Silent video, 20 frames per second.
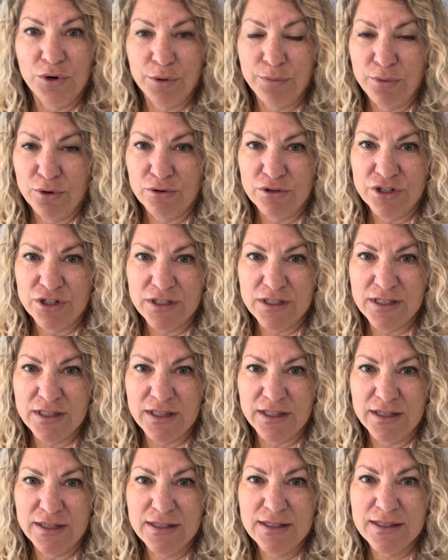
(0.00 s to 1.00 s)
purchase
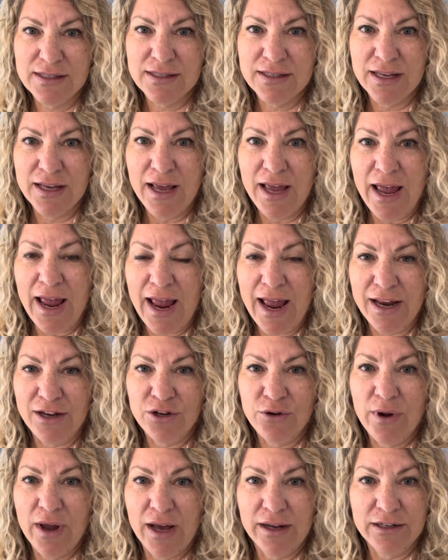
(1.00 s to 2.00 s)
this and you
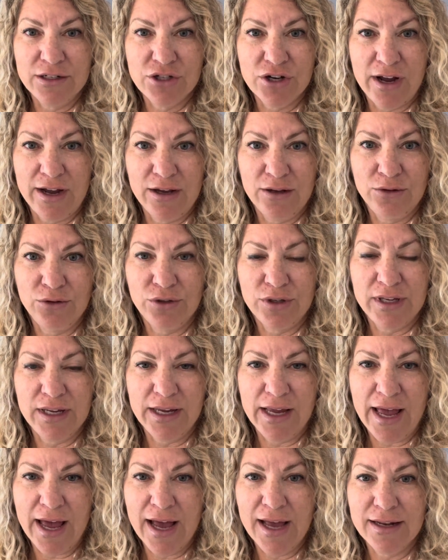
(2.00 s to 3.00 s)
had a child looking
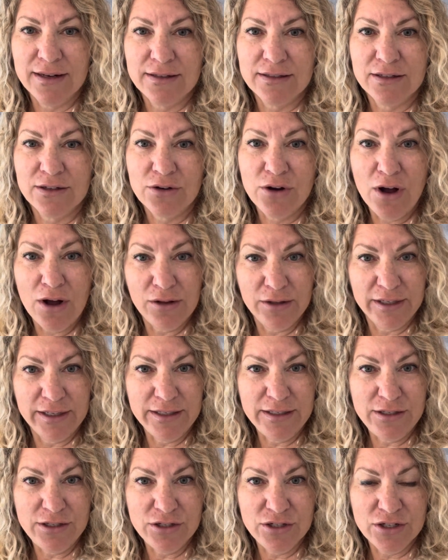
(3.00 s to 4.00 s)
at
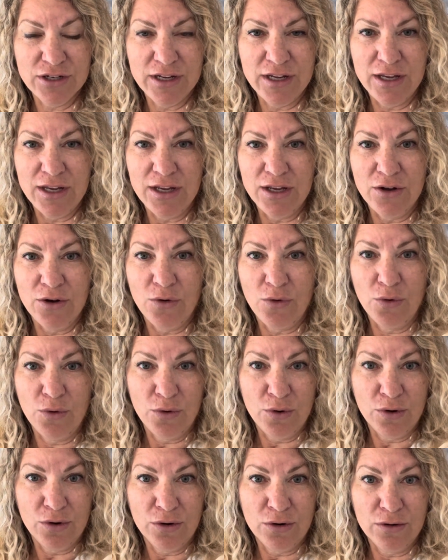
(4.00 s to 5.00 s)
college
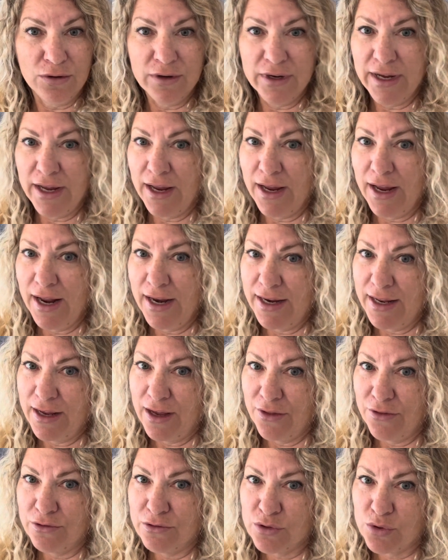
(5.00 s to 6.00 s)
or any
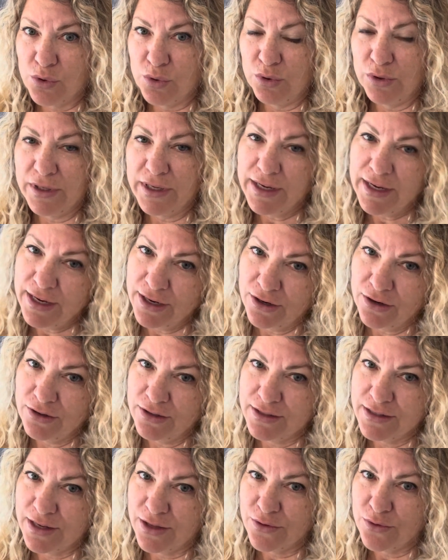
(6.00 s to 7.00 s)
other schooling here in
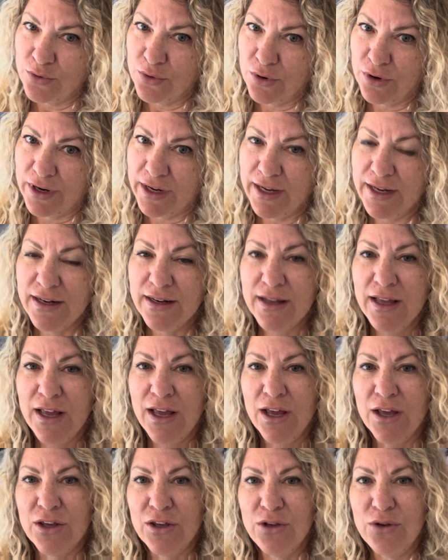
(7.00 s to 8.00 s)
Southern Oregon,
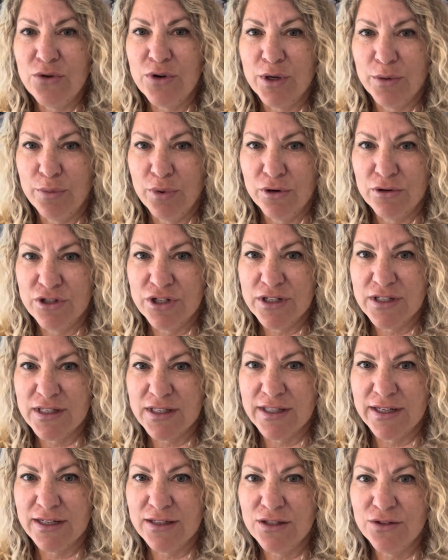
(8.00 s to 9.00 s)
you could purchase
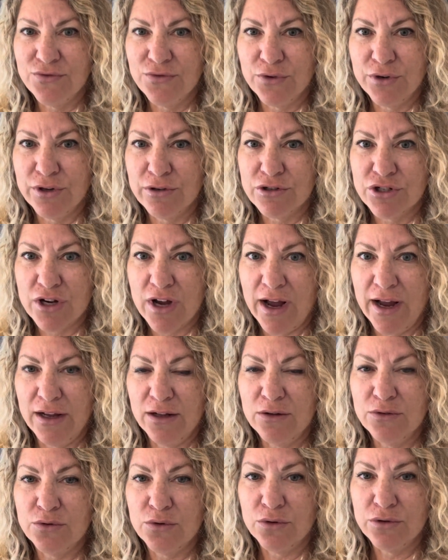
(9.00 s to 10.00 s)
this for your
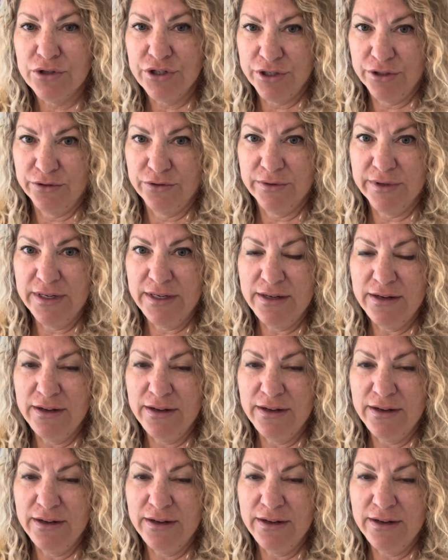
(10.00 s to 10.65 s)
child or children,